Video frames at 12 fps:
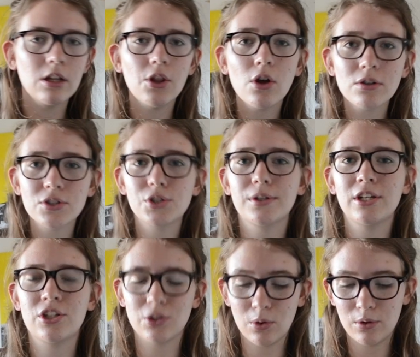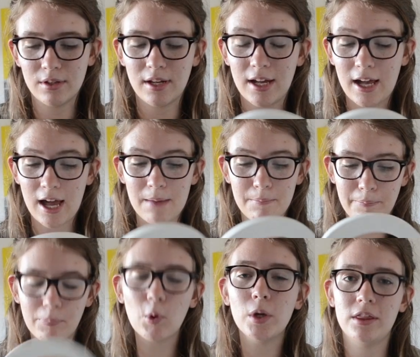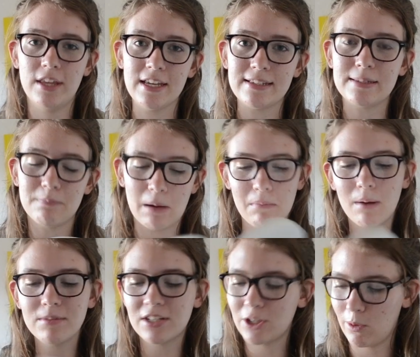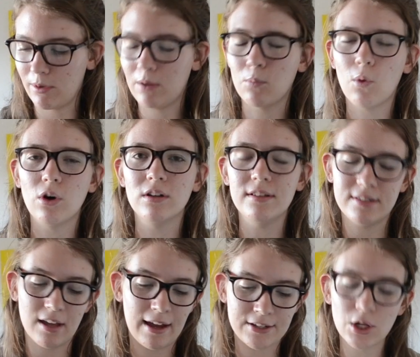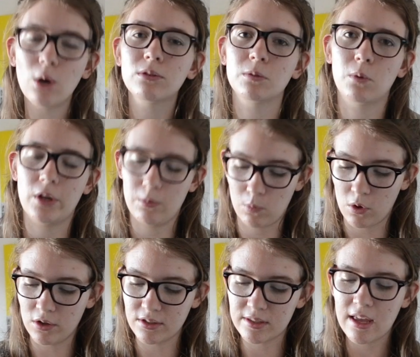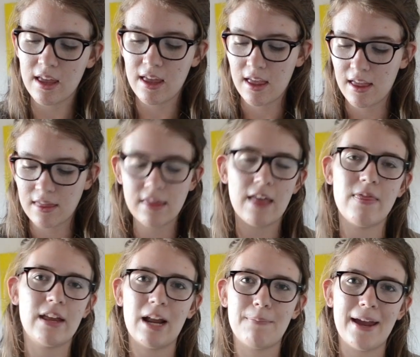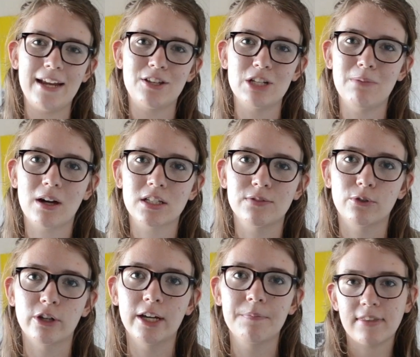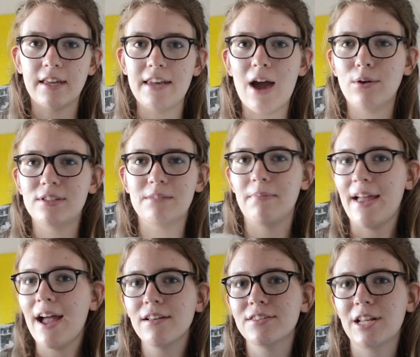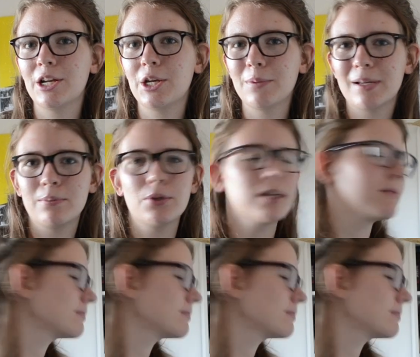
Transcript: Long story short, I bought this, my mum didn't know what it was, I told her what it was, and then I paid $2 for it. And now it's in my house and I don't know where to put it,